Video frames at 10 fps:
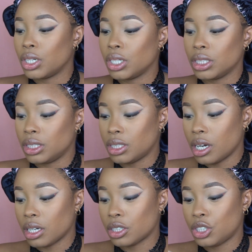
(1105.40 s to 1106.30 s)
on
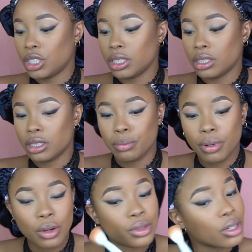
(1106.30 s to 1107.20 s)
dark shades to
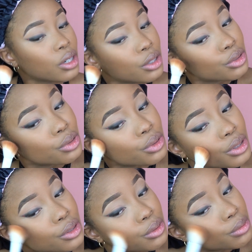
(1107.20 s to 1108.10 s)
powder contour,
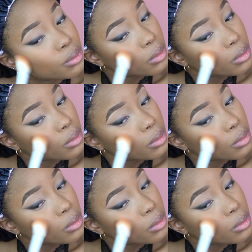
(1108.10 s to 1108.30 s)
you know?